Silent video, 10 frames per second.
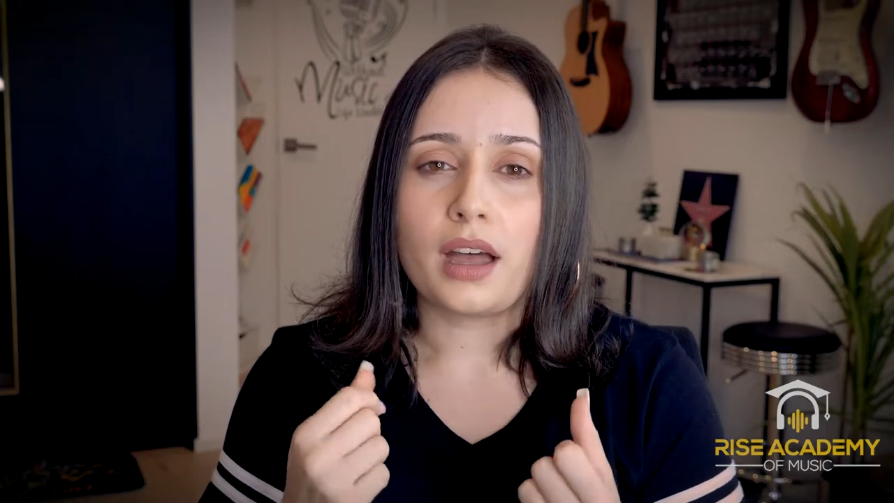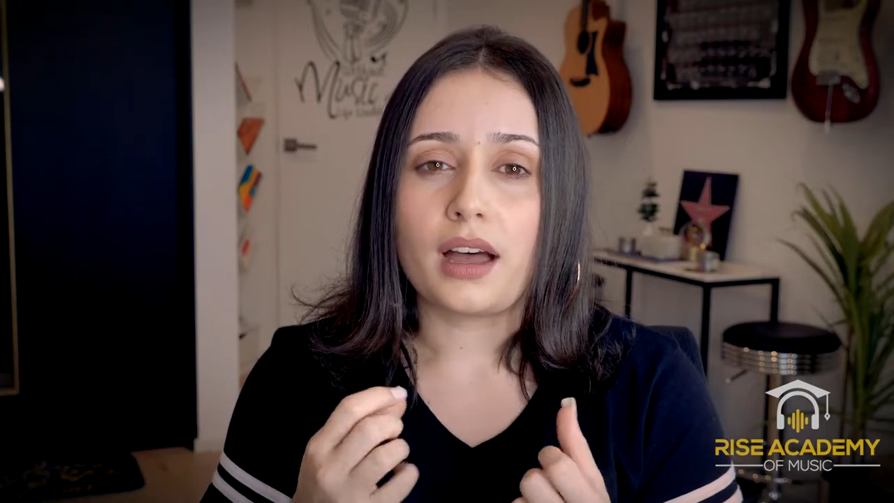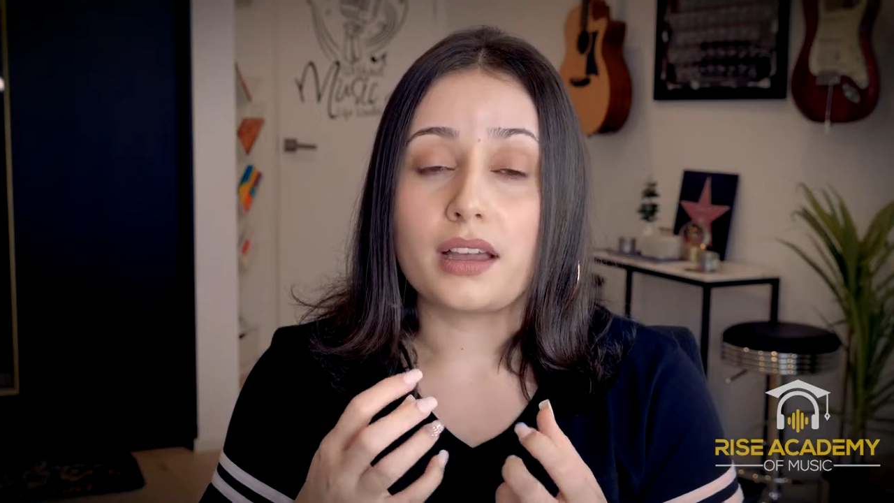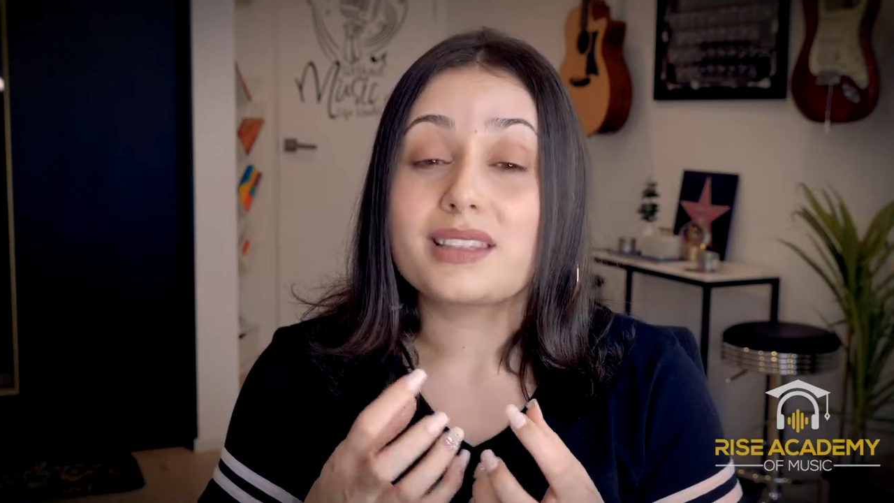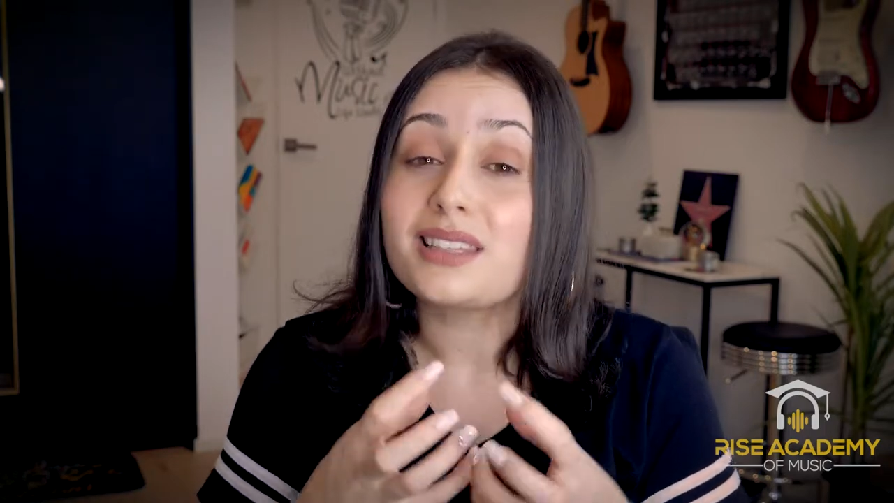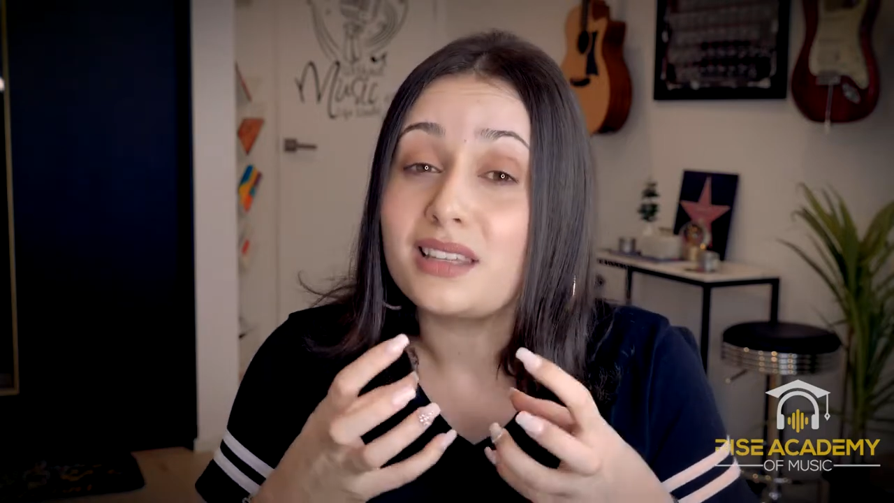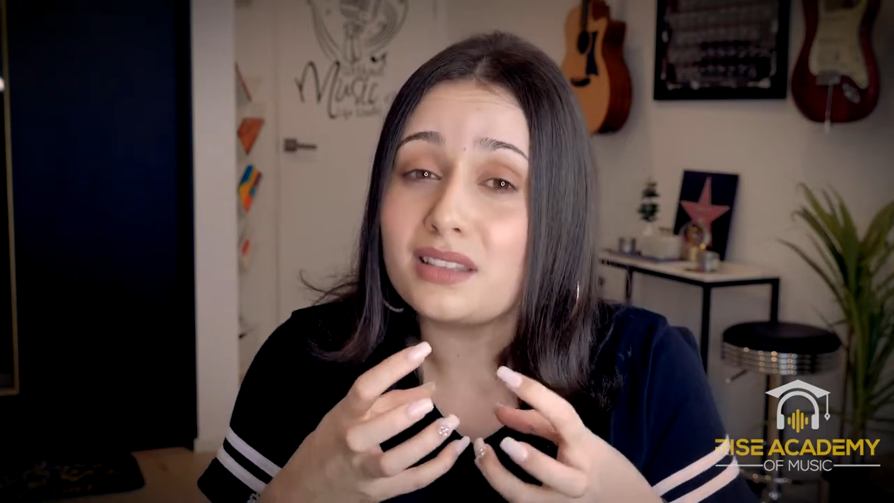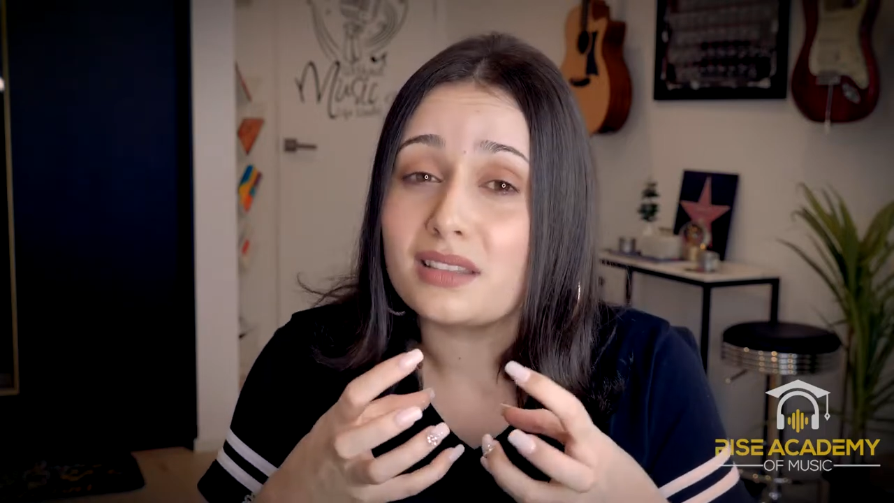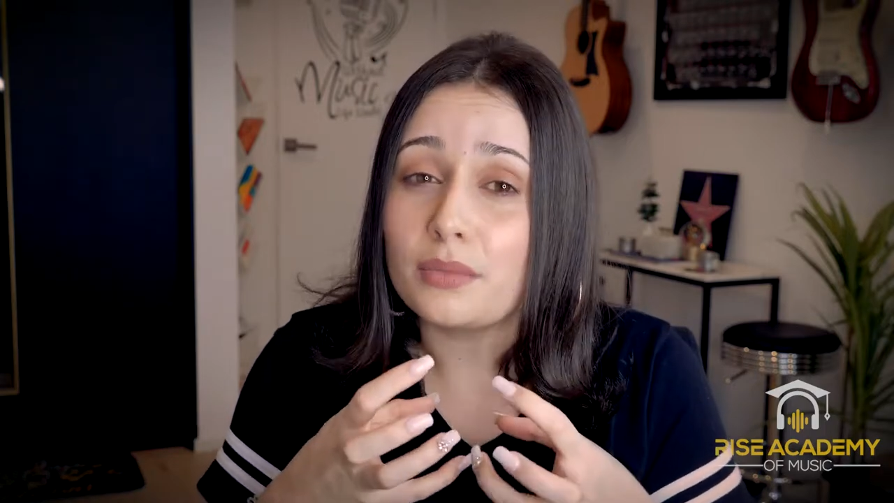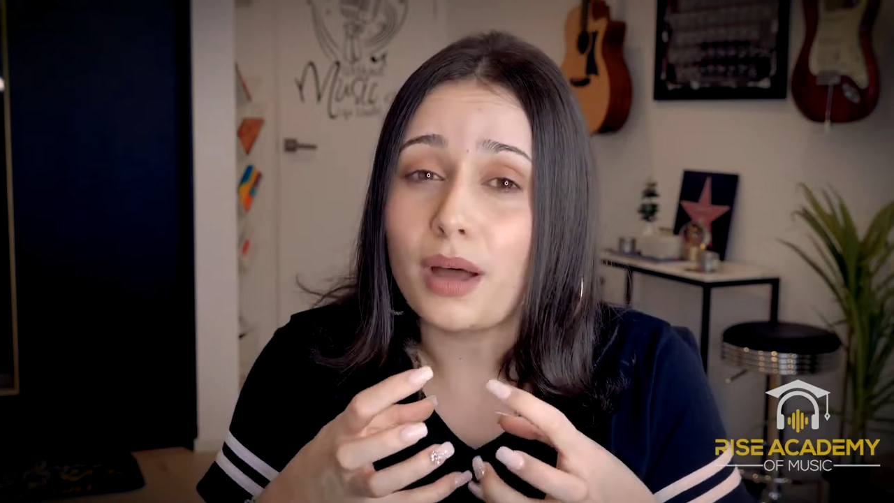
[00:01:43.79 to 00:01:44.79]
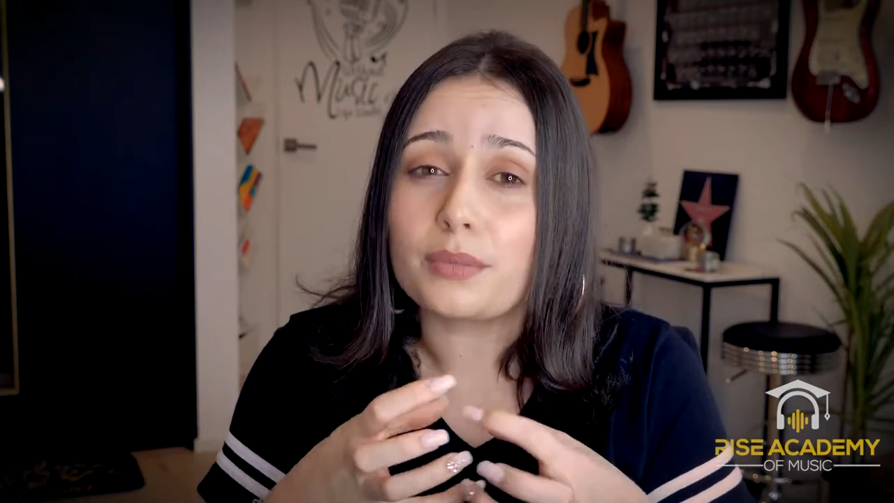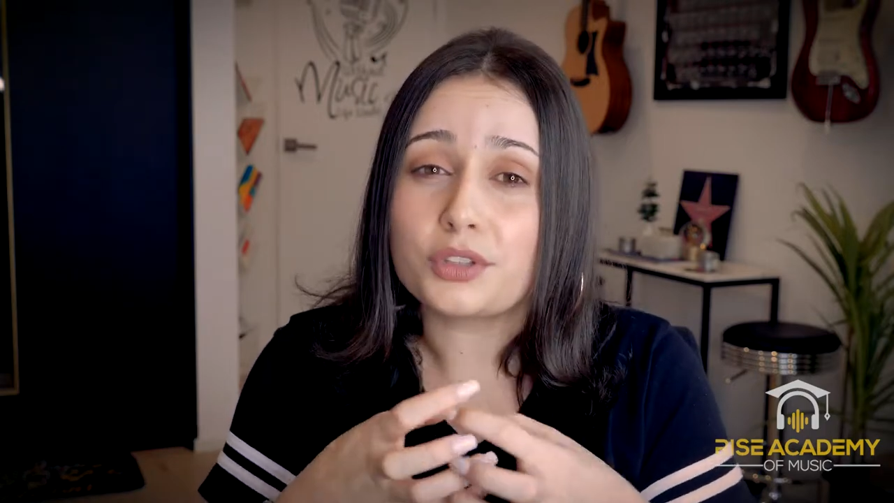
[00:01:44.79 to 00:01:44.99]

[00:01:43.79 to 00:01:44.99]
uh, seizes them up